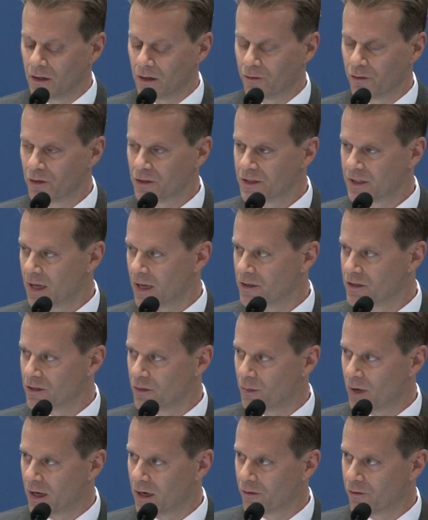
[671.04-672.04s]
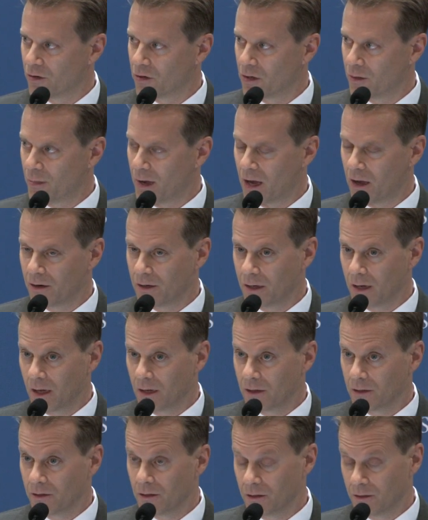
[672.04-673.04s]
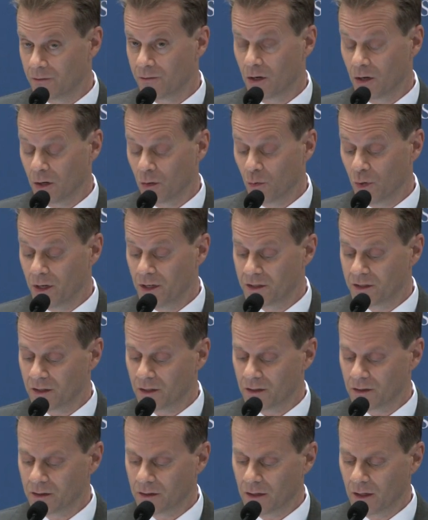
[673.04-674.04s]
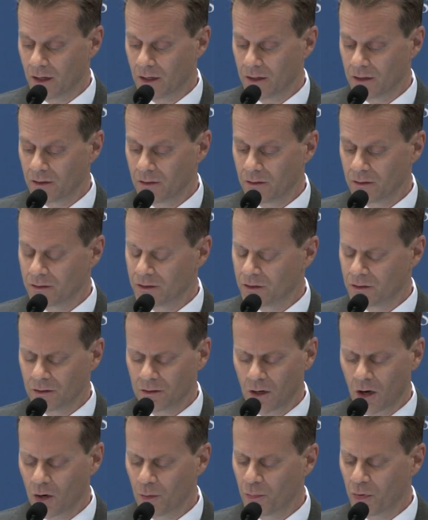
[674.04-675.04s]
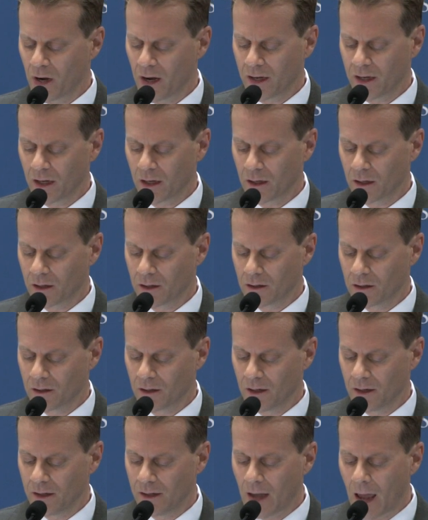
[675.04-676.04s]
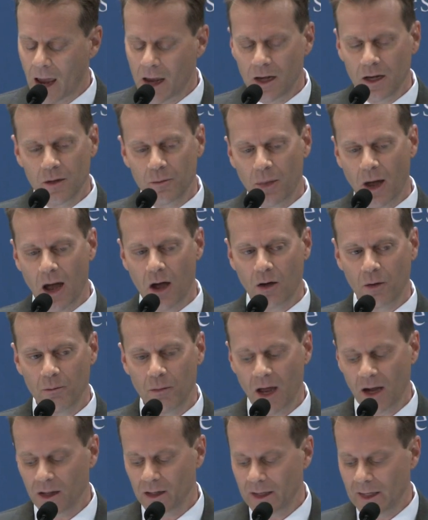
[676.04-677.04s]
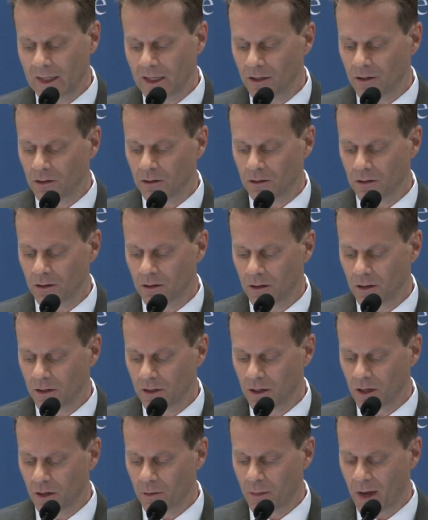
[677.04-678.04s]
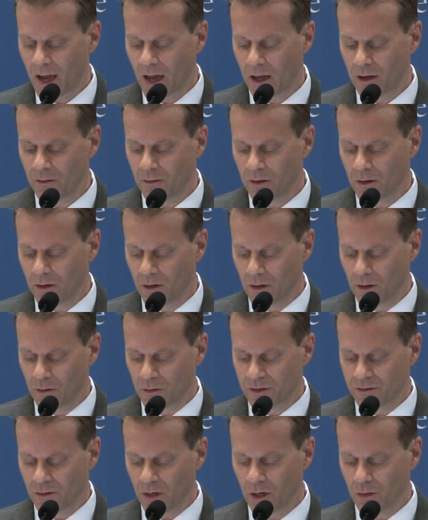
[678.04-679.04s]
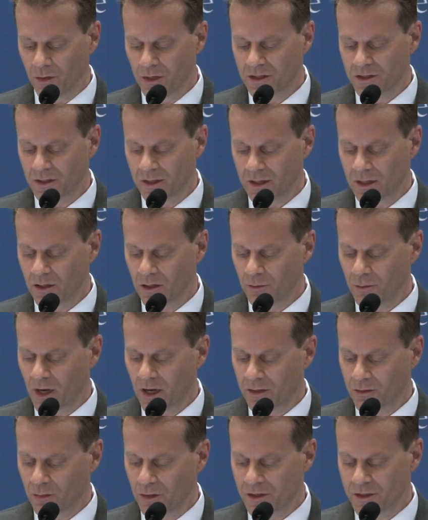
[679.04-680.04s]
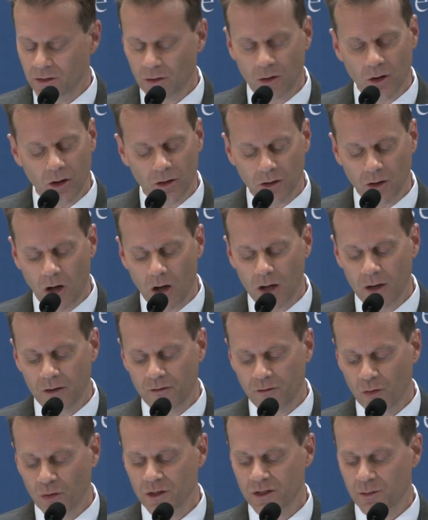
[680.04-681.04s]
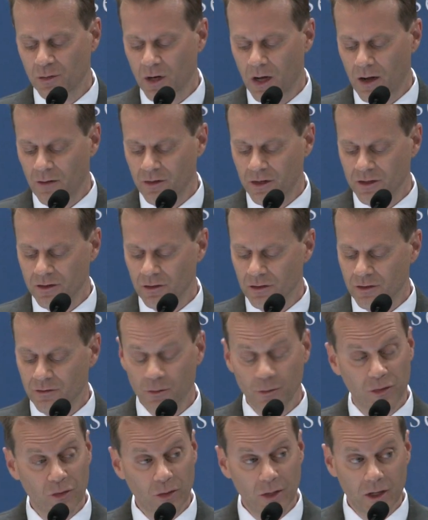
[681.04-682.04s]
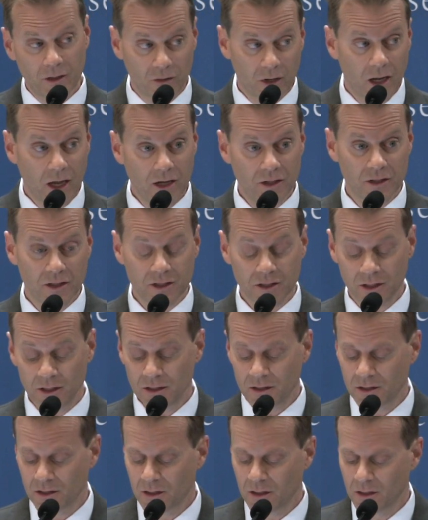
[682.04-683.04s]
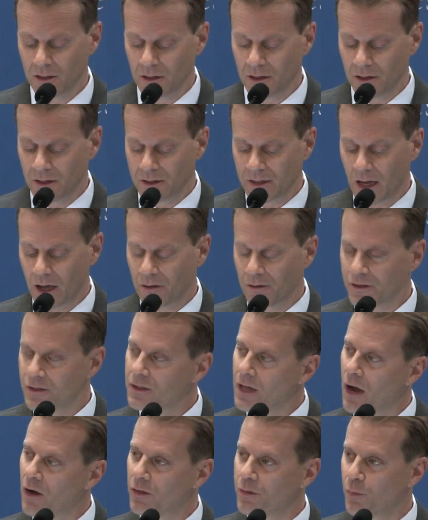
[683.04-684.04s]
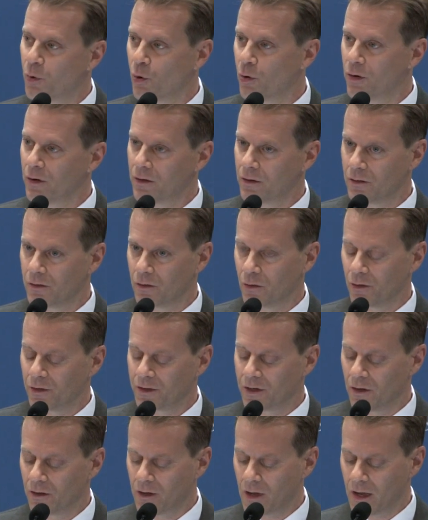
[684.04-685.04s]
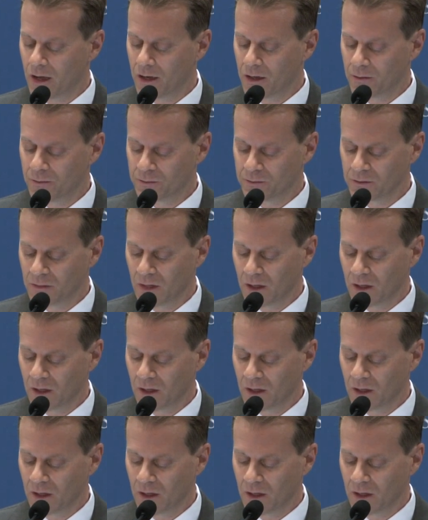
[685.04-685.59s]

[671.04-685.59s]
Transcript: The first case you might have heard about is very recent. It's heartbreaking. A 90-pound mentally ill young man was very recently killed by three so-called law enforcement officers from three different agencies in the town of Southport, North Carolina.